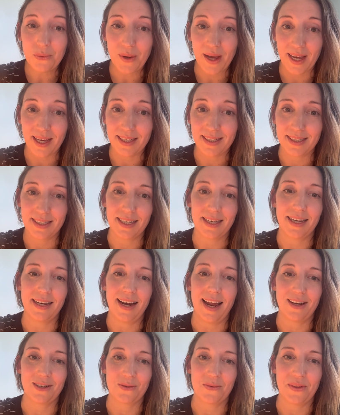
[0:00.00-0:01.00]
ways to
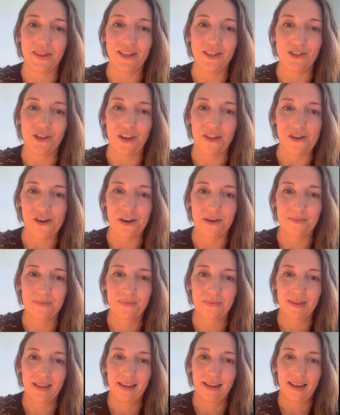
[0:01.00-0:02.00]
connect with each other.
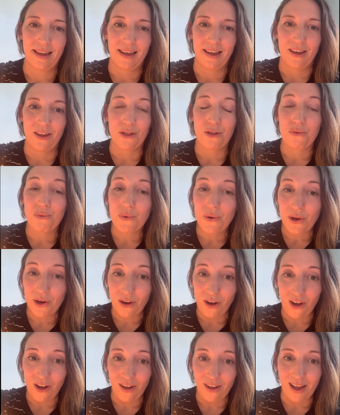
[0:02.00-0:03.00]
Through it
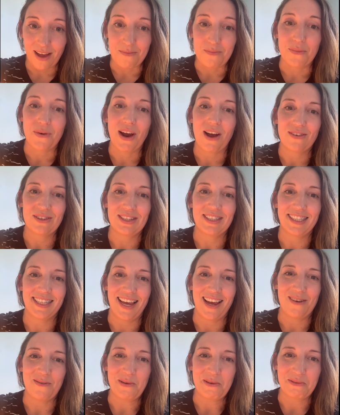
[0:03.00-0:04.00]
all, I'm proud to
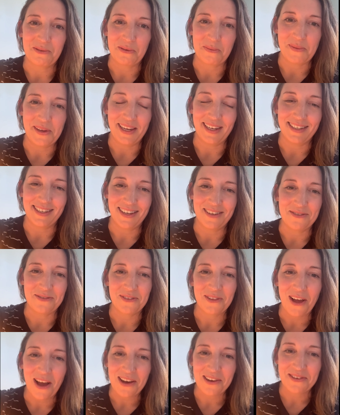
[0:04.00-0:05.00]
say we've remained a
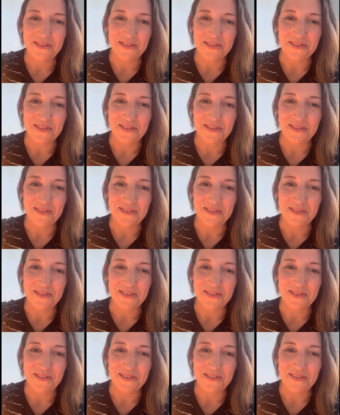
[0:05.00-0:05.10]
FLOC